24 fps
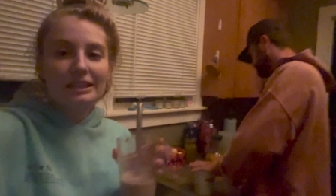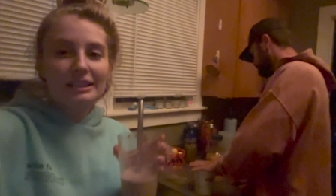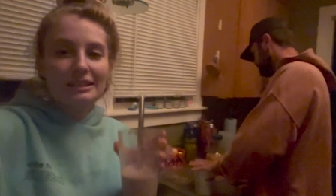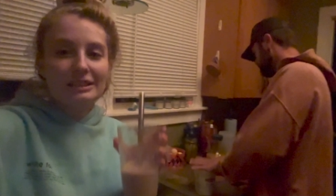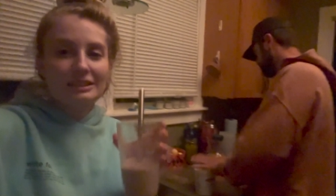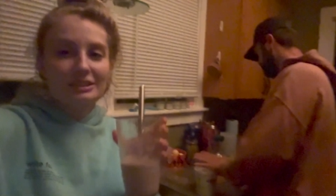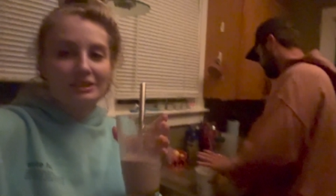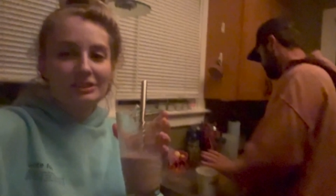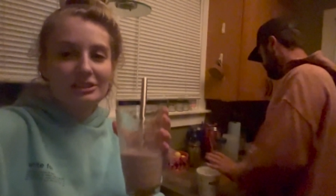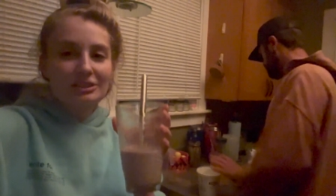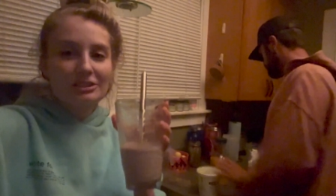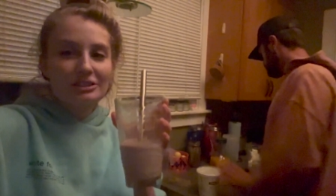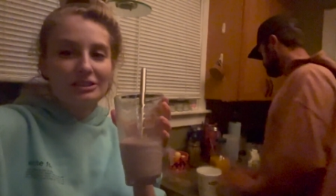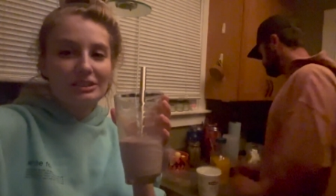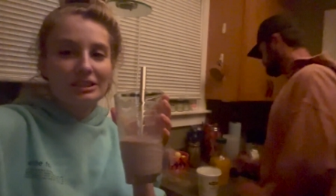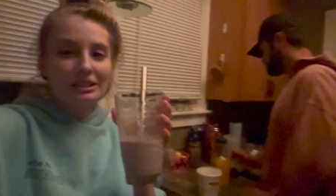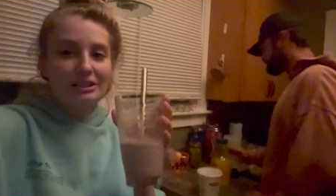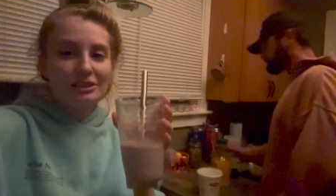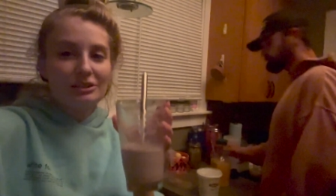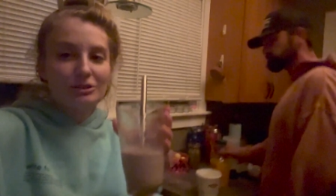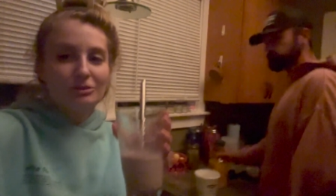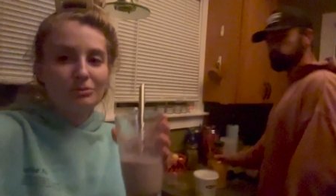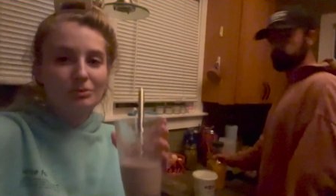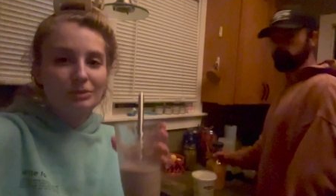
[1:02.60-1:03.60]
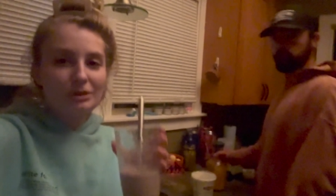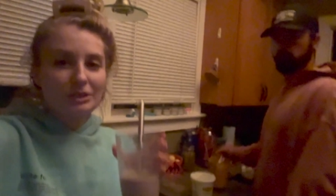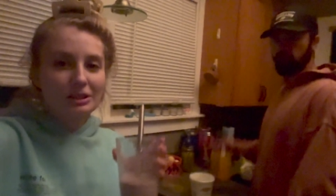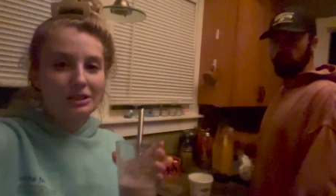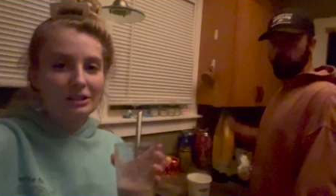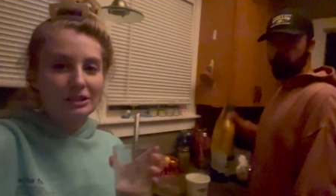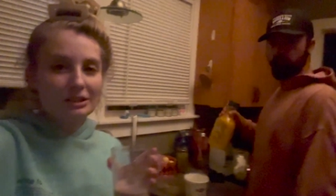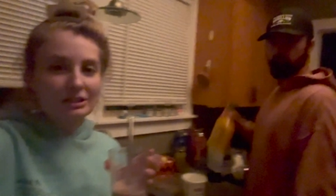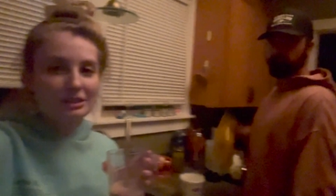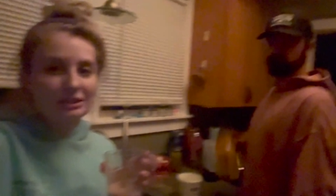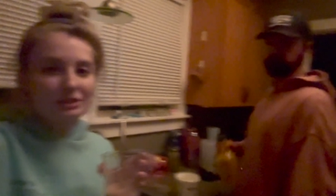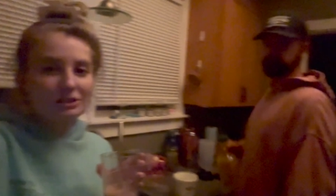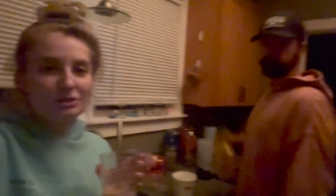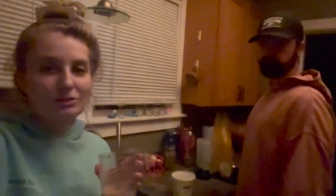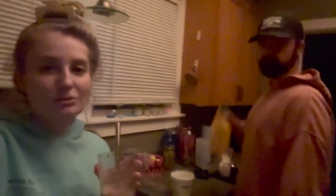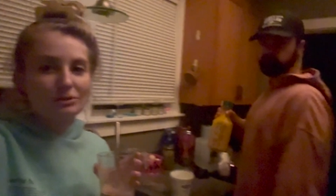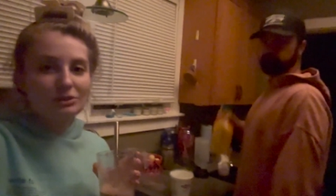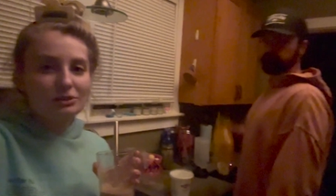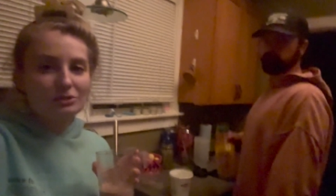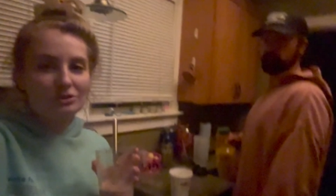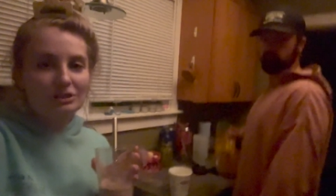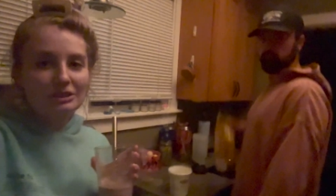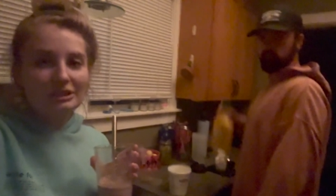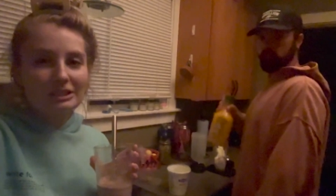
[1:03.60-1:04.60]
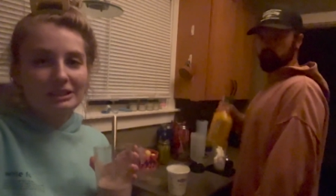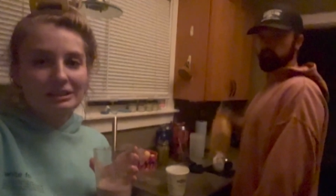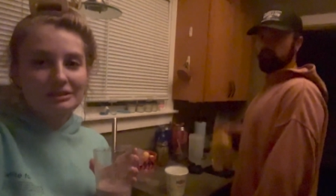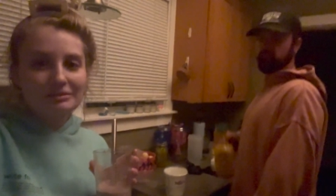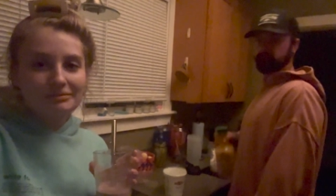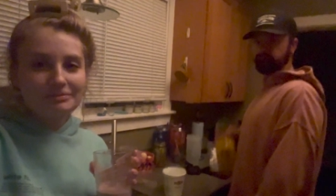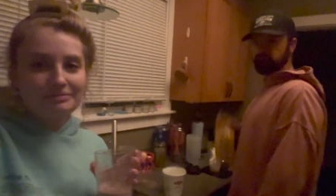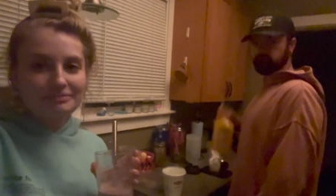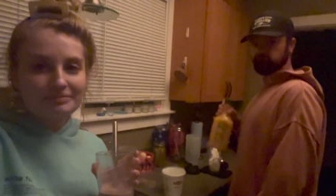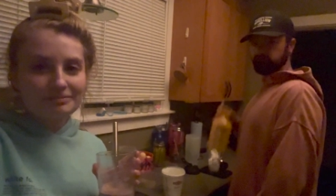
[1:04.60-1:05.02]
get to start that new book that Jonah was reading.